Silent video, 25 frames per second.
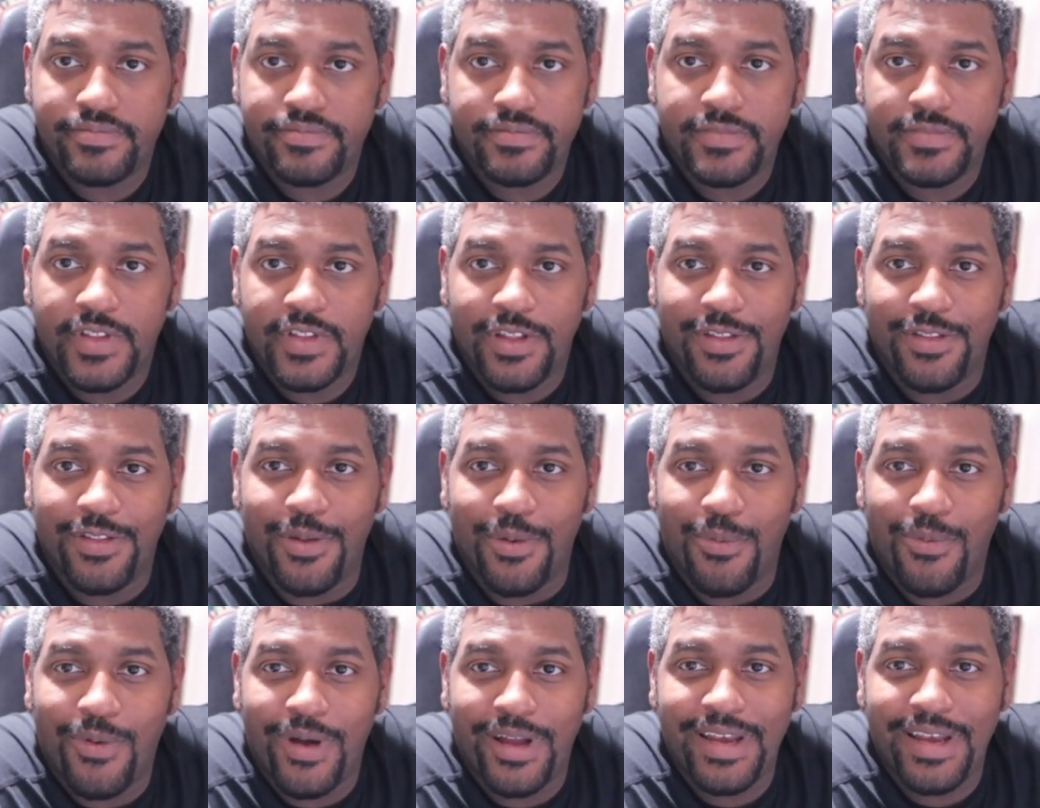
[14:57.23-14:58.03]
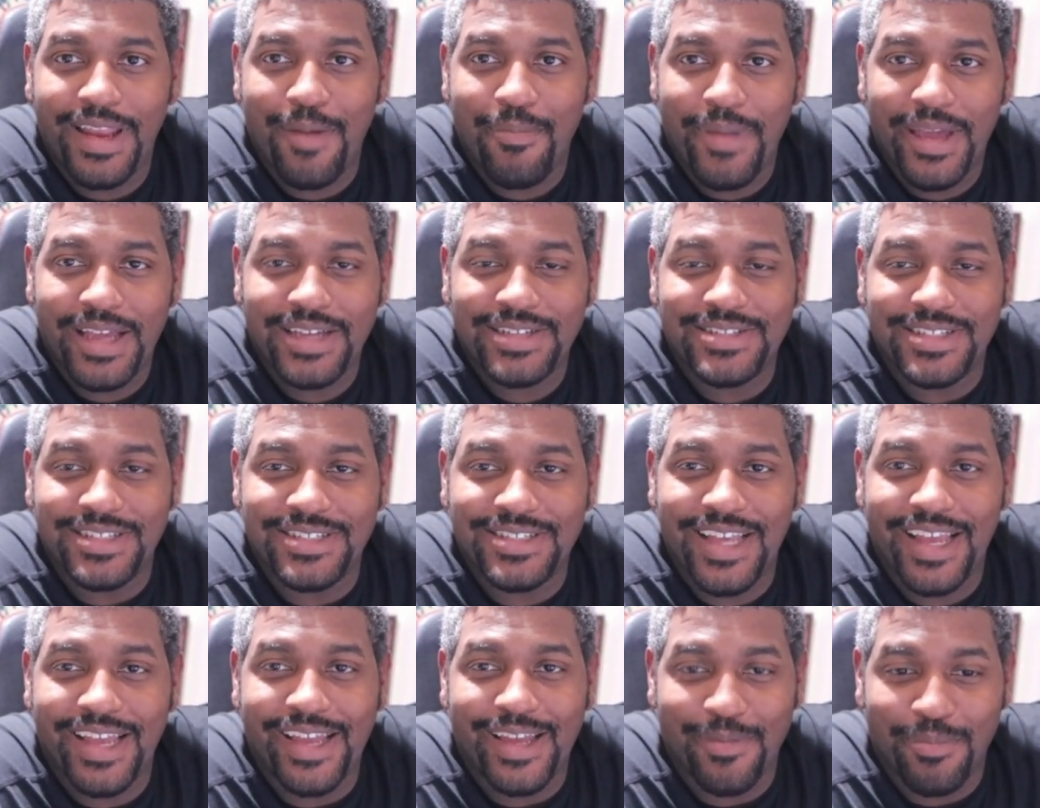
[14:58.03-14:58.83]
the one that makes the
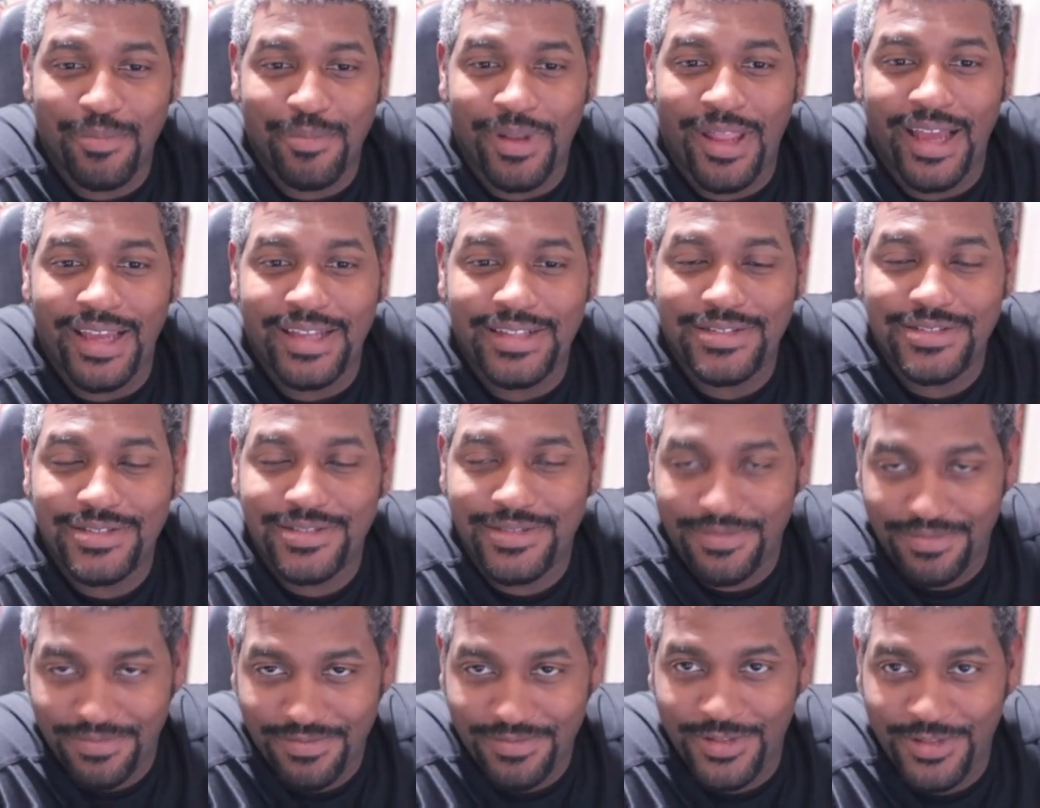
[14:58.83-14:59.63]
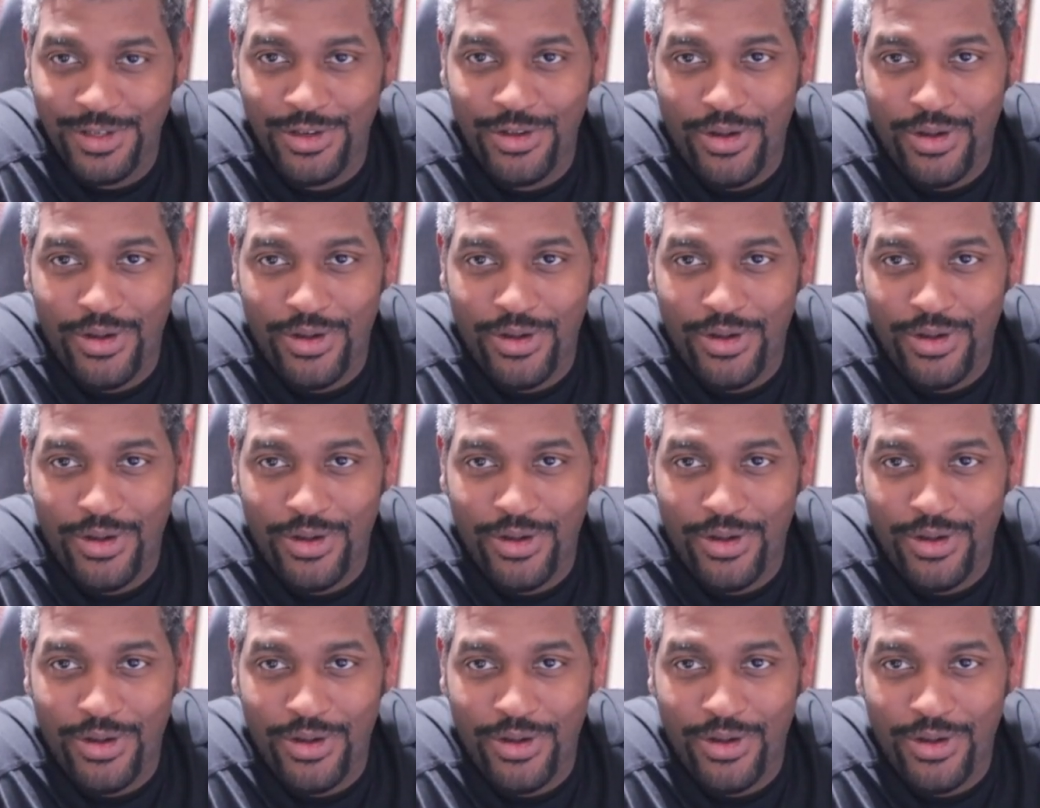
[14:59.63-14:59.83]
Taken Blights. You know what I'm